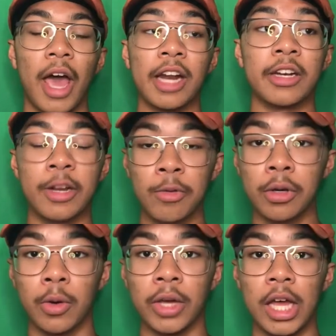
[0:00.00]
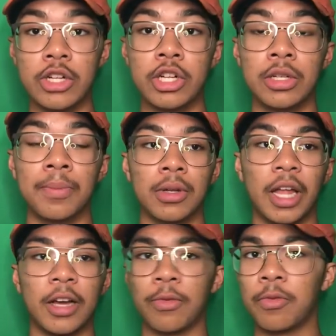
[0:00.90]
a different location,
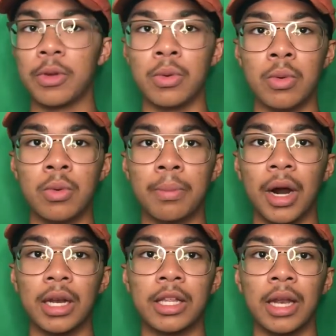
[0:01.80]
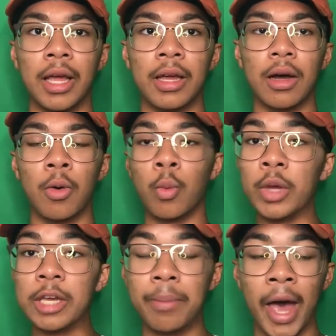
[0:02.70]
like a few, probably like a
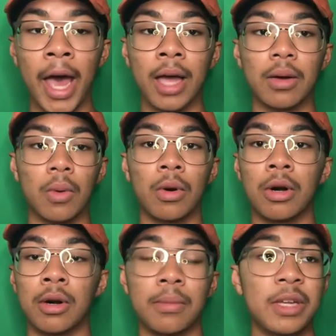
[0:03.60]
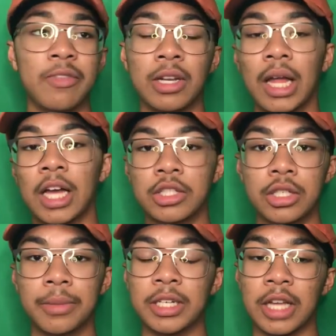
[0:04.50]
week back or even last
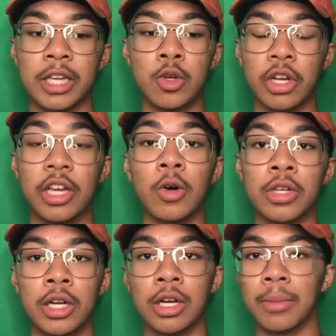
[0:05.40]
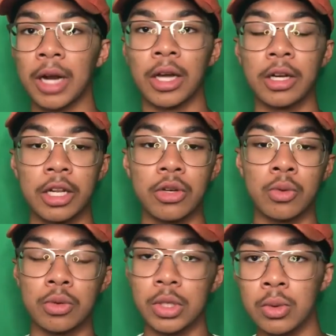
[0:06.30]
year, because I usually go yearly, but I couldn't
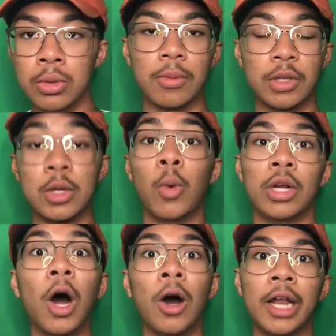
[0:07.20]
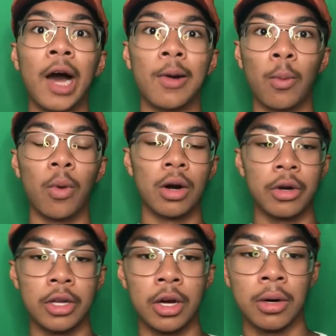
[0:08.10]
due to what's going on now in the world,
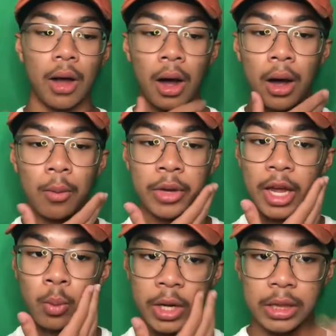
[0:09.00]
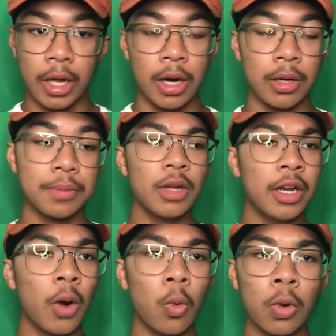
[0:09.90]
you know. We had went there and
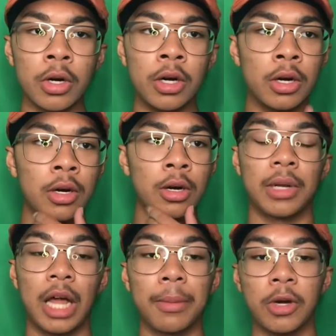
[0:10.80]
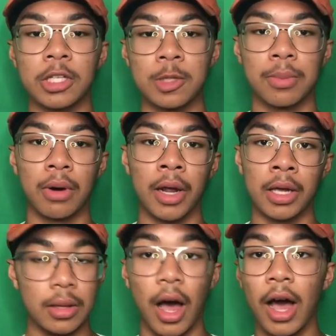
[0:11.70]
I ordered palabok and Sprite.
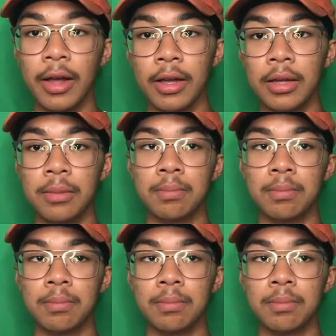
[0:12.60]
I